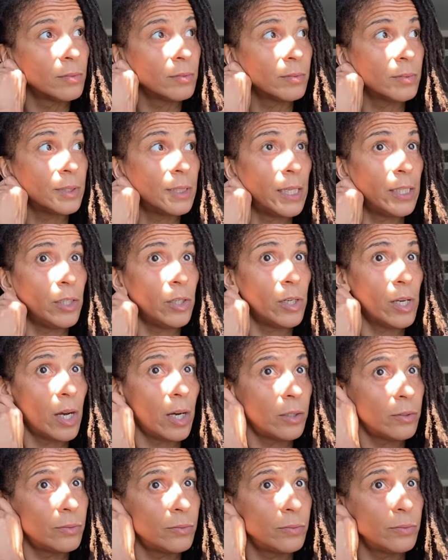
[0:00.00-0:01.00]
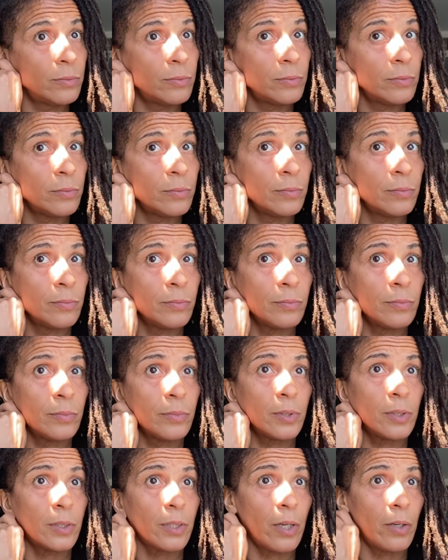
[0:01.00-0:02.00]
Just letting you know.
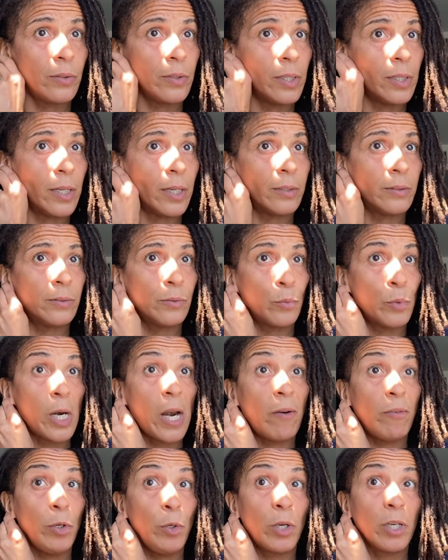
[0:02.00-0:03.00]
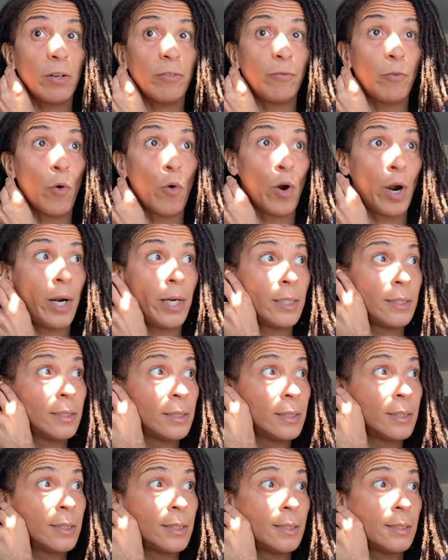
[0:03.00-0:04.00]
So, you know, whatever you can afford,
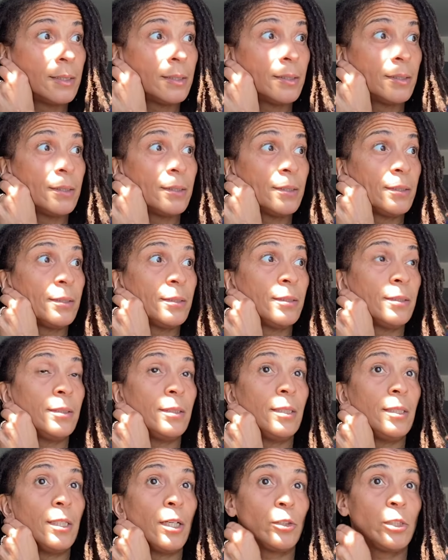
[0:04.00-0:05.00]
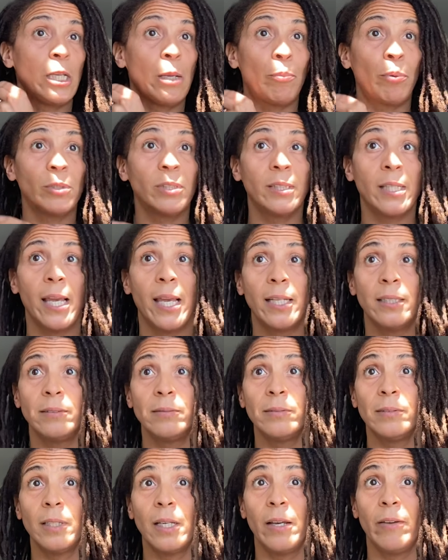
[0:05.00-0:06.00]
you know, 10%
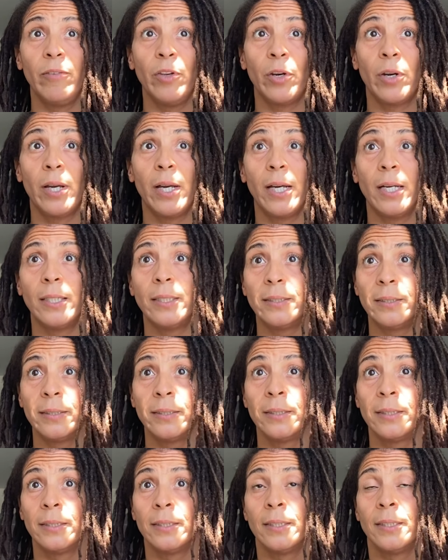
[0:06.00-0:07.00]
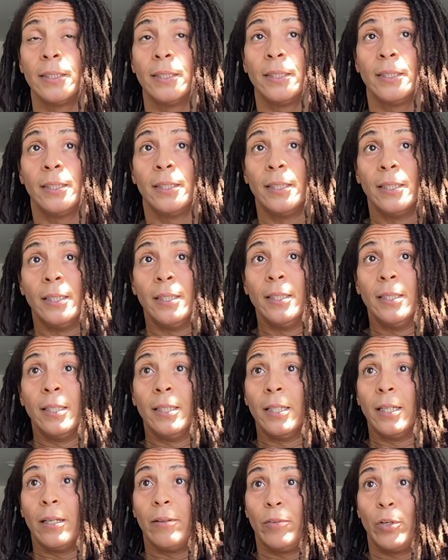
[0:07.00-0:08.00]
of your, uh,
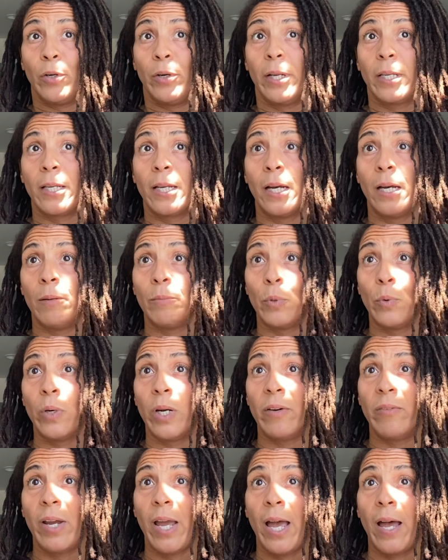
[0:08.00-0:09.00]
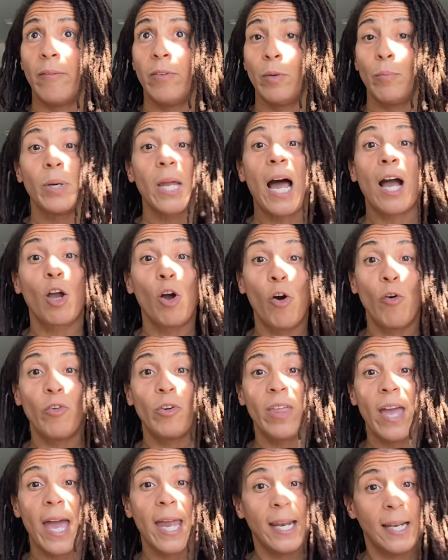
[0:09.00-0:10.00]
of your income or whatever have you. But I'll go
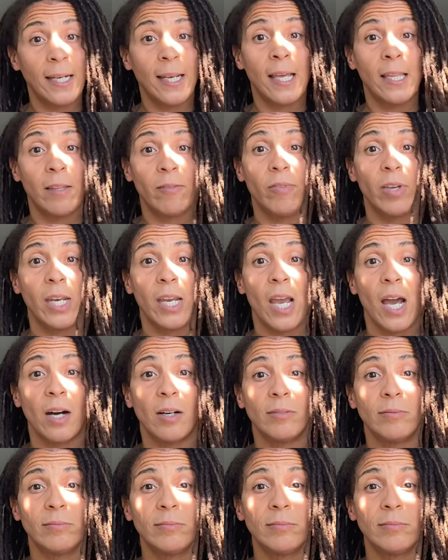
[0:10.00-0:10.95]
over that in, in the video.